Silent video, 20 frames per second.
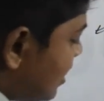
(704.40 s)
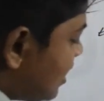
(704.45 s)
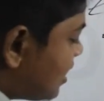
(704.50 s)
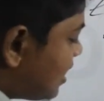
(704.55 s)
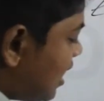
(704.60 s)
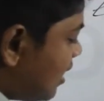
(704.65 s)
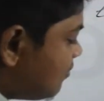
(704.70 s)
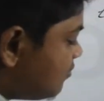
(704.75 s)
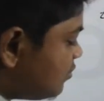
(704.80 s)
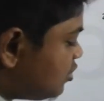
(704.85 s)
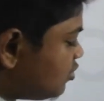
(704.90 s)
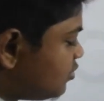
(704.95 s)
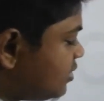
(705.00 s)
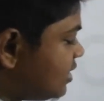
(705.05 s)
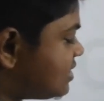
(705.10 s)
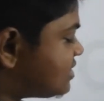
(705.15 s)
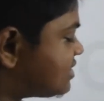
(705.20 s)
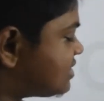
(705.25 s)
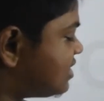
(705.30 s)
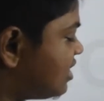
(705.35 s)
come to
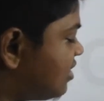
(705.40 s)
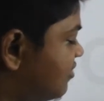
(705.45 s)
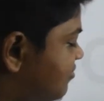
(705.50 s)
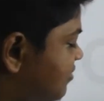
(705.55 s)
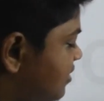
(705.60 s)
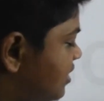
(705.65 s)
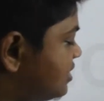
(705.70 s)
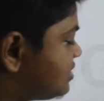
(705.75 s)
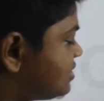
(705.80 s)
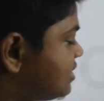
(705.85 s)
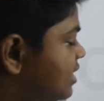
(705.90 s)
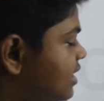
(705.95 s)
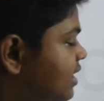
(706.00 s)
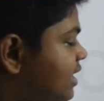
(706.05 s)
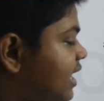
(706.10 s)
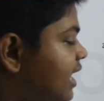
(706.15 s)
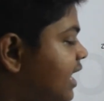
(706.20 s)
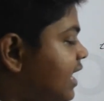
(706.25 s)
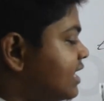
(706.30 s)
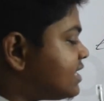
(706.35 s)
this surface,
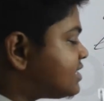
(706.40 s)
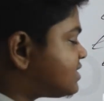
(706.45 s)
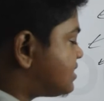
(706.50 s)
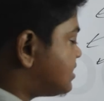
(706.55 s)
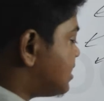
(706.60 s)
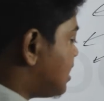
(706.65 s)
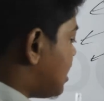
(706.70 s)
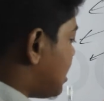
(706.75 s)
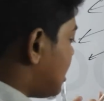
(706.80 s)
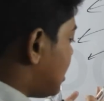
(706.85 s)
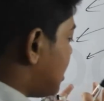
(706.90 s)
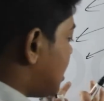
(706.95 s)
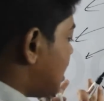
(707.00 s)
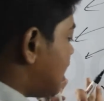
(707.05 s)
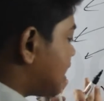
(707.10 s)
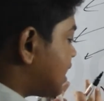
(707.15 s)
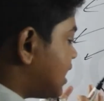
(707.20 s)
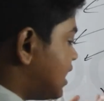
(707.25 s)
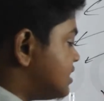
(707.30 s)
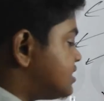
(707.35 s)
it's
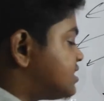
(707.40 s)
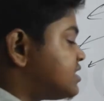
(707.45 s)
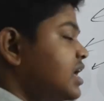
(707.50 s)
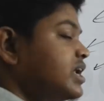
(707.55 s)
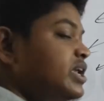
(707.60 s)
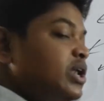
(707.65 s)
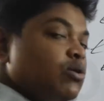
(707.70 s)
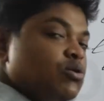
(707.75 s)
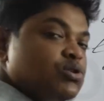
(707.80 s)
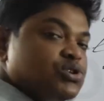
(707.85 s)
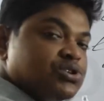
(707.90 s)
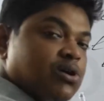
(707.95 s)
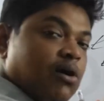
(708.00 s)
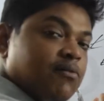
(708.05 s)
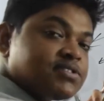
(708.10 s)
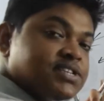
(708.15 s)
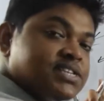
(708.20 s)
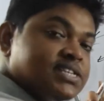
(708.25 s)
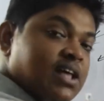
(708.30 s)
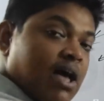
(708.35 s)
constitutes of
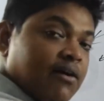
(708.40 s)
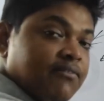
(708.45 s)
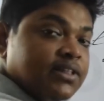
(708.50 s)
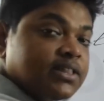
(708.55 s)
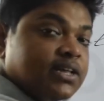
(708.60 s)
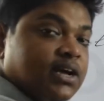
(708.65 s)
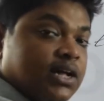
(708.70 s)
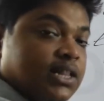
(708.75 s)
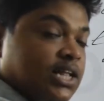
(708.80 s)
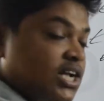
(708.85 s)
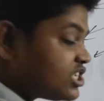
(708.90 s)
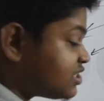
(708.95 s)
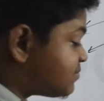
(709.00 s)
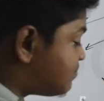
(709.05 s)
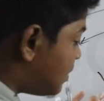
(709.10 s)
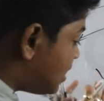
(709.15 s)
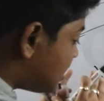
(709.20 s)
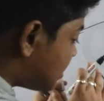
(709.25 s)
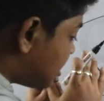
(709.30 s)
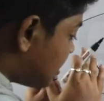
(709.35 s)
7 colors,
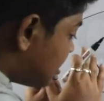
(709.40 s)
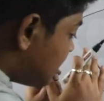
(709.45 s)
but